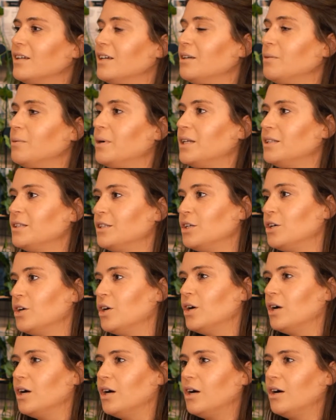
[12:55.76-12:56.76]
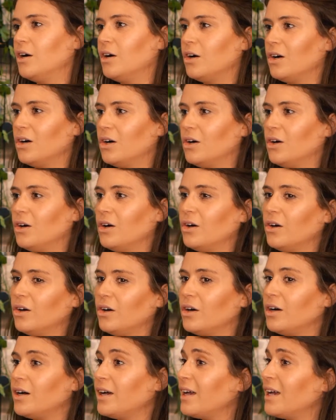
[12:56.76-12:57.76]
He went,
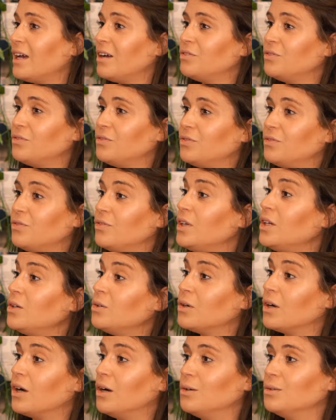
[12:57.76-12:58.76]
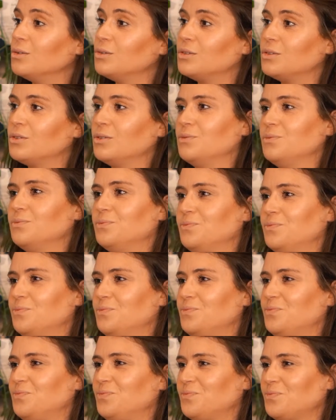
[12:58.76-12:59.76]
I have little goals,
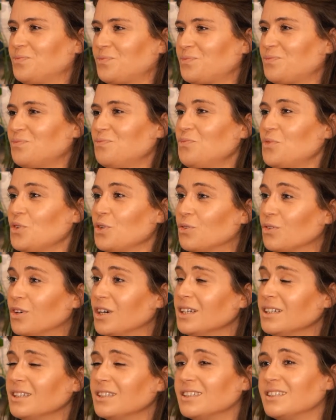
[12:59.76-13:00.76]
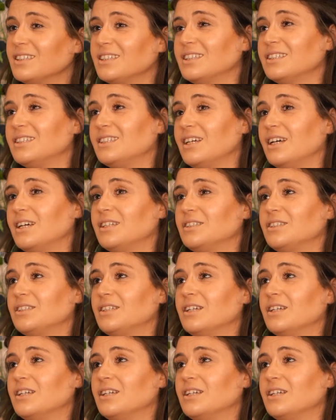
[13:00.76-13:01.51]
right? And he said,